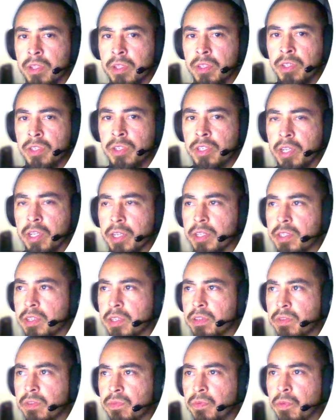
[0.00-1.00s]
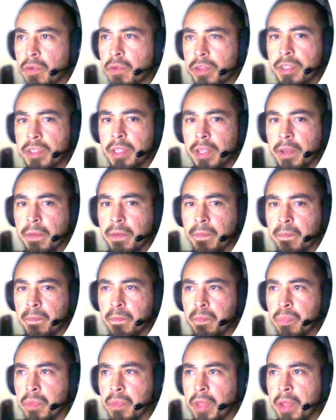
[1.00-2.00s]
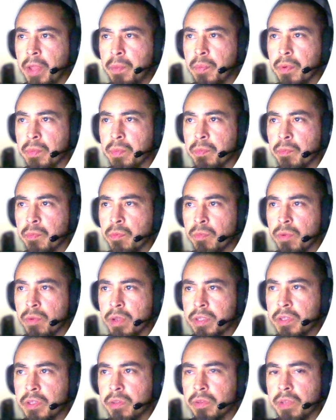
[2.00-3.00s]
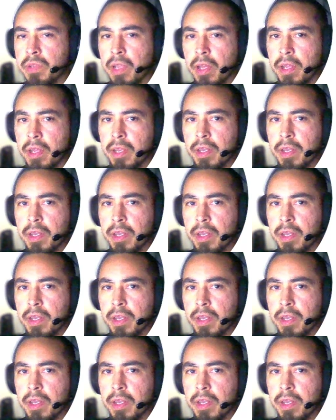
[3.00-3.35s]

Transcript: Genesis 14. Abram rescues Lot.